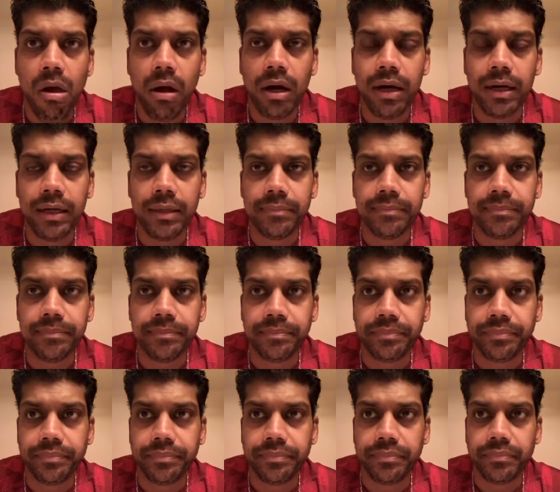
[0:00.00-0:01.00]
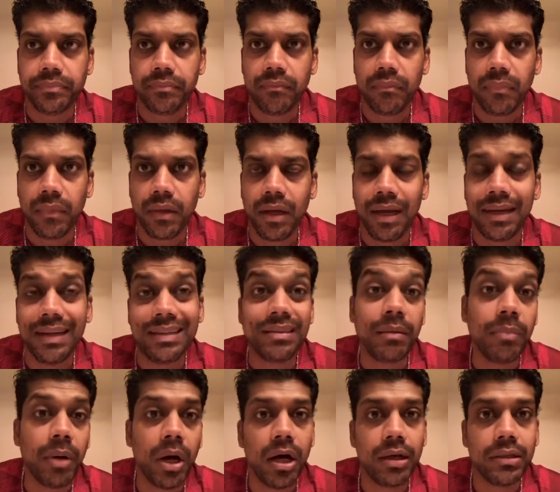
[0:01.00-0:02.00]
uh, um, I guess, a
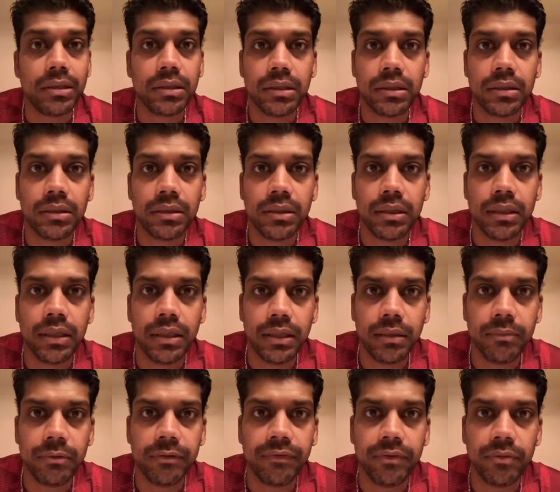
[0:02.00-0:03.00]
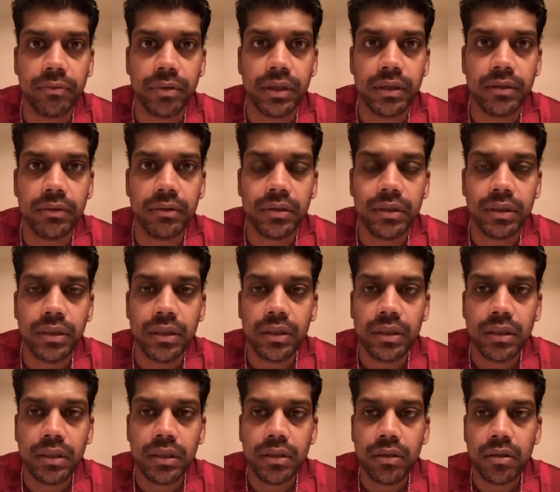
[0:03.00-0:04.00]
boss, um, if you will
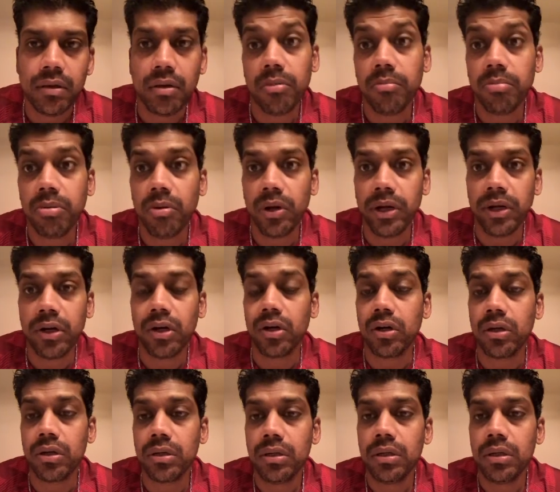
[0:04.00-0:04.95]
or employer.